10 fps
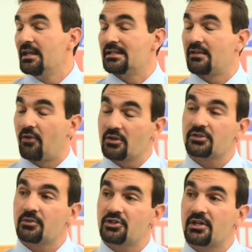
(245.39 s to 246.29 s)
is they've
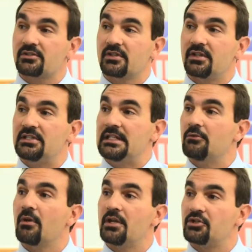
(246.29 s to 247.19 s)
also adjusted a D
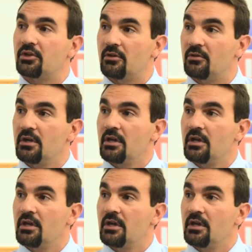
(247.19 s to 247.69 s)
ratio,